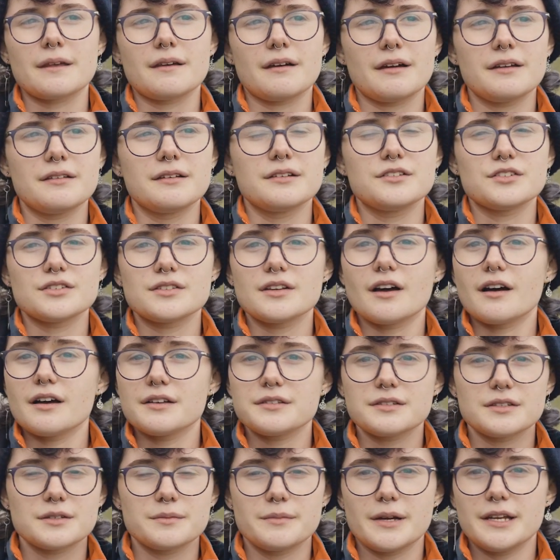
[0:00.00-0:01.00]
I think just
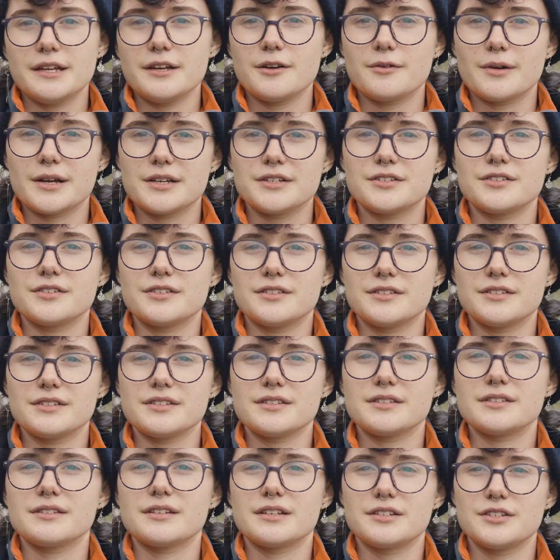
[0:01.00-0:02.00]
ask as many
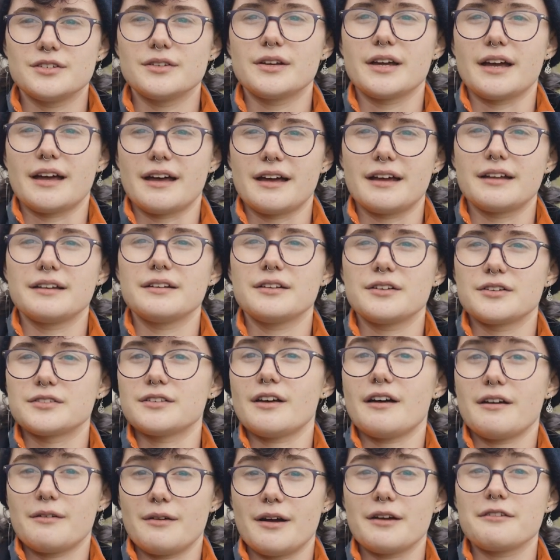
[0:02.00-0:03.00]
questions as you can, because
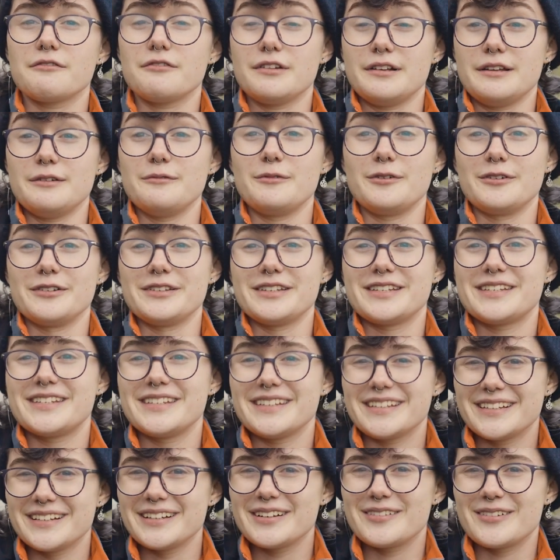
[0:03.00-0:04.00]
I really
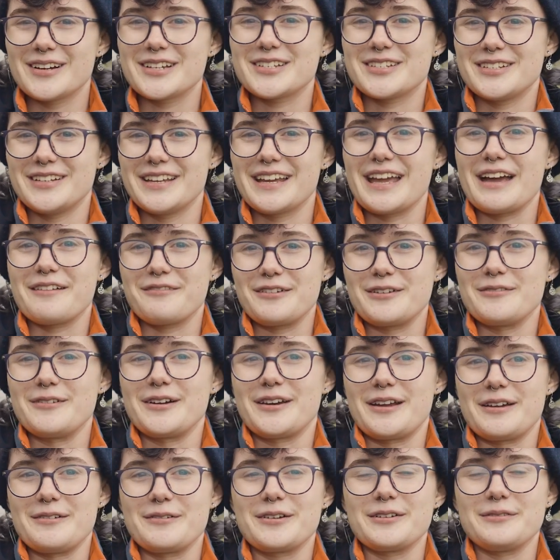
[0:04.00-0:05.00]
was questioning
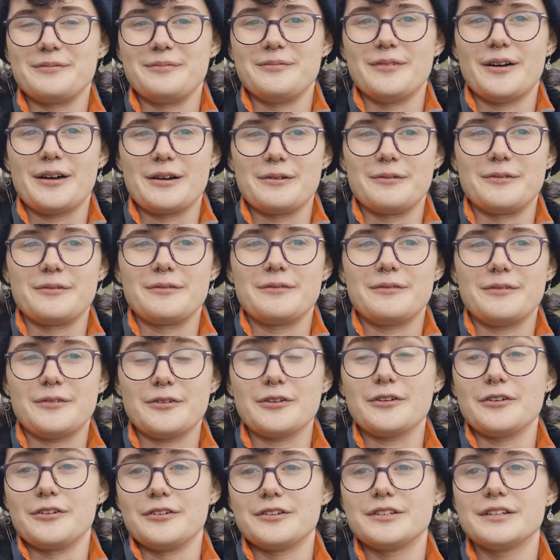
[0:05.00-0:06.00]
everyone I
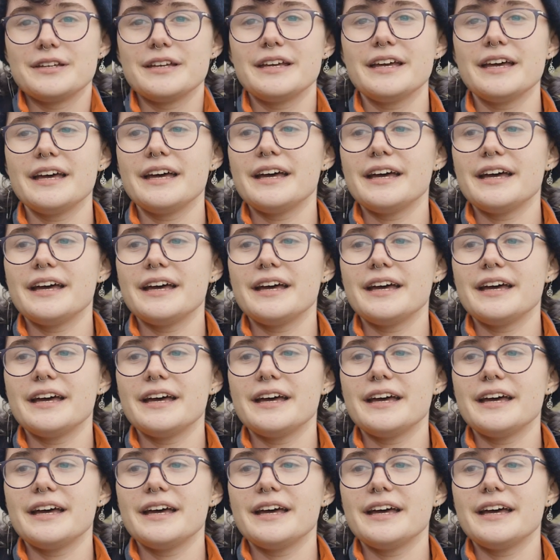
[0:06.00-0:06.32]
could.